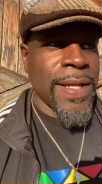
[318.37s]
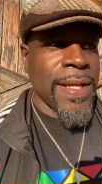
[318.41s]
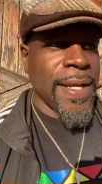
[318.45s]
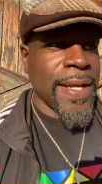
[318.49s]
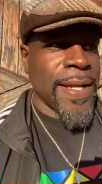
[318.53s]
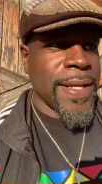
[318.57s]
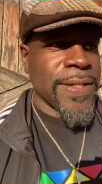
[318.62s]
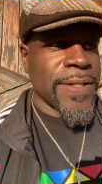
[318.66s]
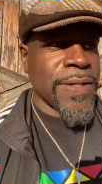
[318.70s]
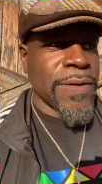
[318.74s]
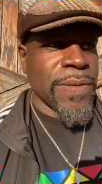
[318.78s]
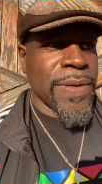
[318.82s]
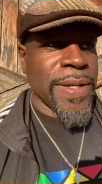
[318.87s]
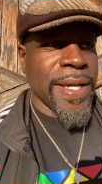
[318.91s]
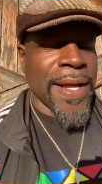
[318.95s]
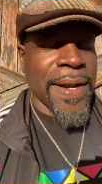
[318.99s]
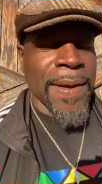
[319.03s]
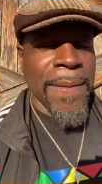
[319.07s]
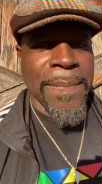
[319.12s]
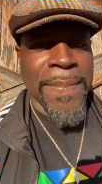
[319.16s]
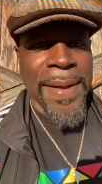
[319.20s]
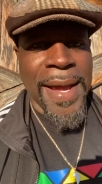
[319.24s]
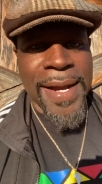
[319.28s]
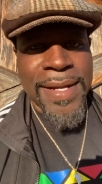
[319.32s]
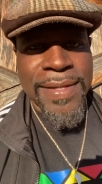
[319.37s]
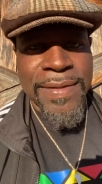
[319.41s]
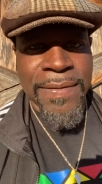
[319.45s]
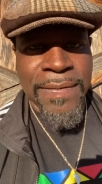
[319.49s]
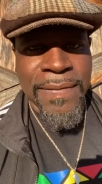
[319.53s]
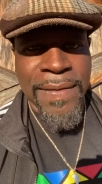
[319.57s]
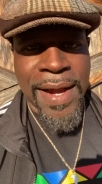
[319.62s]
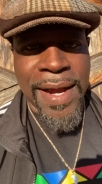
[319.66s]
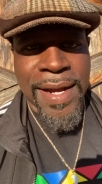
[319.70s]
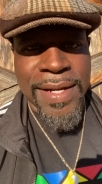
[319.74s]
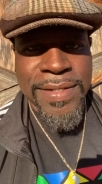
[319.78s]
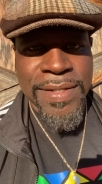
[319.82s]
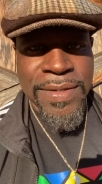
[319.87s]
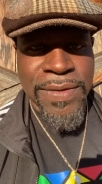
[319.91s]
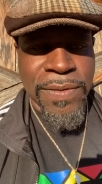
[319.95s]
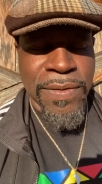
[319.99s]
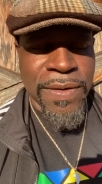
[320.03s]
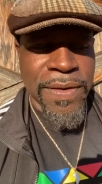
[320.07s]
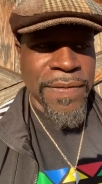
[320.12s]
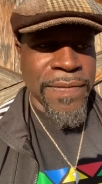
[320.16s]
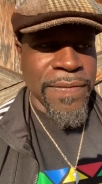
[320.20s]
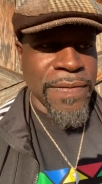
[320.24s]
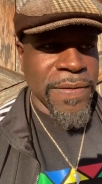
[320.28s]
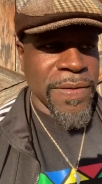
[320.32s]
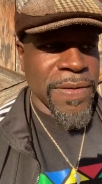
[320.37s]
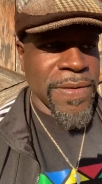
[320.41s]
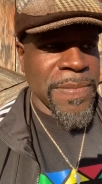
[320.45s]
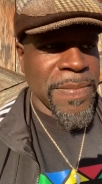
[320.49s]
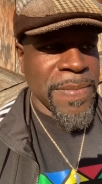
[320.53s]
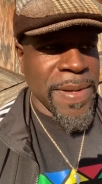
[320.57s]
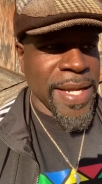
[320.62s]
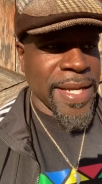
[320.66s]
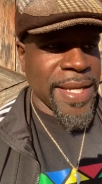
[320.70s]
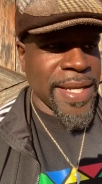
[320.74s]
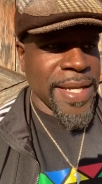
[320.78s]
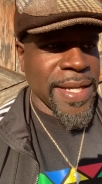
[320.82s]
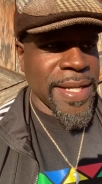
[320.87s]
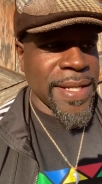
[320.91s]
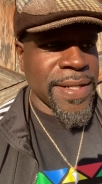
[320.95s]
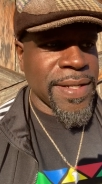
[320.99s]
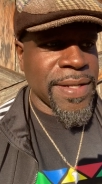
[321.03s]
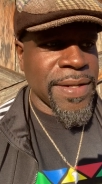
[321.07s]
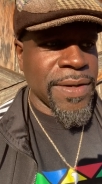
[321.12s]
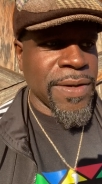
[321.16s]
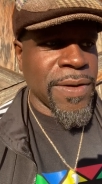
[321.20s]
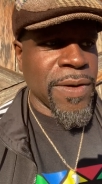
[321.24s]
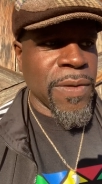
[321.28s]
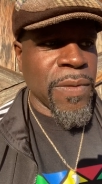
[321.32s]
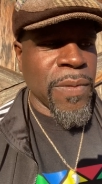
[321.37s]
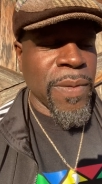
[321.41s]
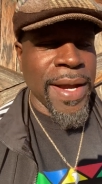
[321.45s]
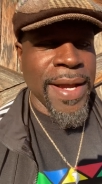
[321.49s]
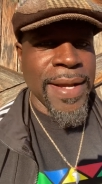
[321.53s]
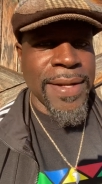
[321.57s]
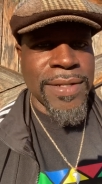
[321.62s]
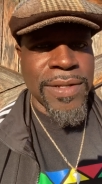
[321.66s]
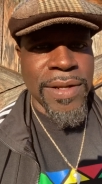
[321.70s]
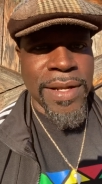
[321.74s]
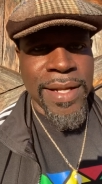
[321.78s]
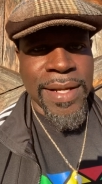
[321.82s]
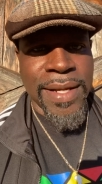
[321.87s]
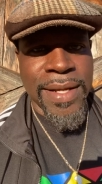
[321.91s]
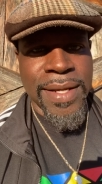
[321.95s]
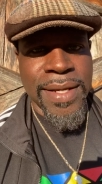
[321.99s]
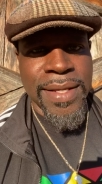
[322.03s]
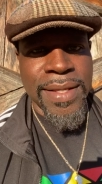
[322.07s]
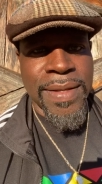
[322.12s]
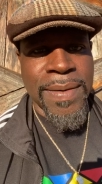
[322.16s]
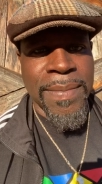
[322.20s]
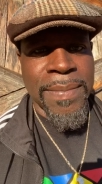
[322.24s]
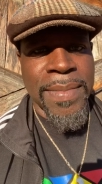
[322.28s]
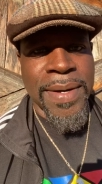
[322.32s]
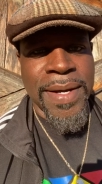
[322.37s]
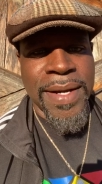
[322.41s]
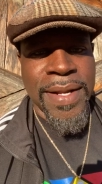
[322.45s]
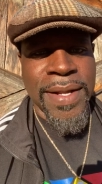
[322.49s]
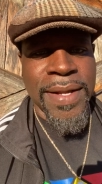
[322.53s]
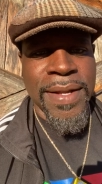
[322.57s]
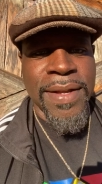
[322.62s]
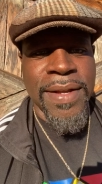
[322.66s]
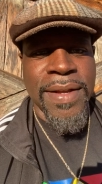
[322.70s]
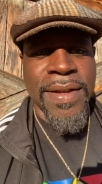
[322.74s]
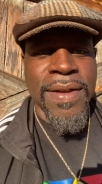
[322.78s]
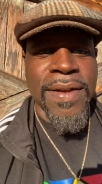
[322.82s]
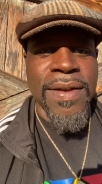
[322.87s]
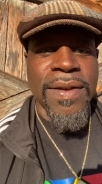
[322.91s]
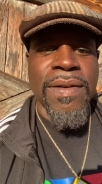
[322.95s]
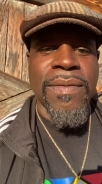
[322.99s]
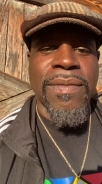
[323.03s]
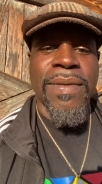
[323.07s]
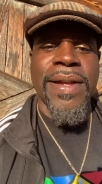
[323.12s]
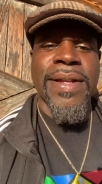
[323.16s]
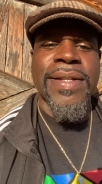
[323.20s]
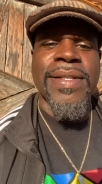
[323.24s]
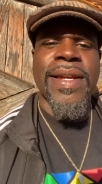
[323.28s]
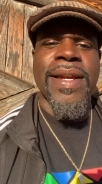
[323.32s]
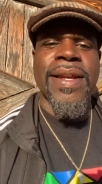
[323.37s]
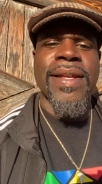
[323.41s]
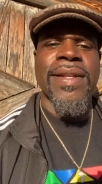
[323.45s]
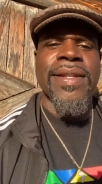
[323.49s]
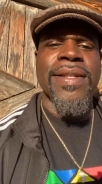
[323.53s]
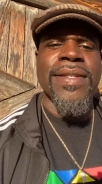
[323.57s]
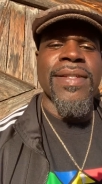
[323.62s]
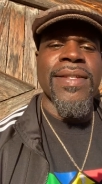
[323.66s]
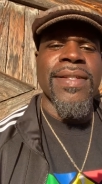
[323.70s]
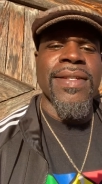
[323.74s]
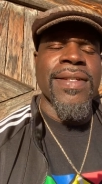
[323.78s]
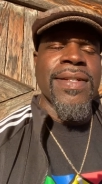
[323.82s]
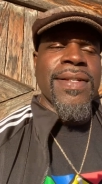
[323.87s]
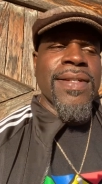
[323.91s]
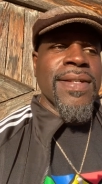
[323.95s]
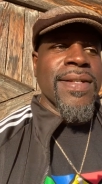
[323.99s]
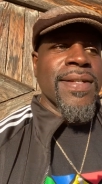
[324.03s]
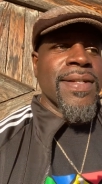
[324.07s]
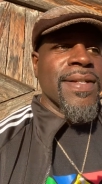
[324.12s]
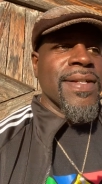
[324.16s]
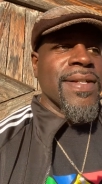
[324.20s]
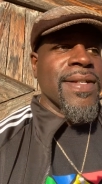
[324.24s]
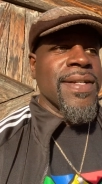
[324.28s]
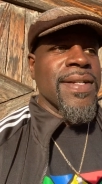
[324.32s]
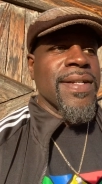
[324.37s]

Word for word: And so you got to pack the racks in order for it to make it, you know, weigh so they can get their money when they're taking it to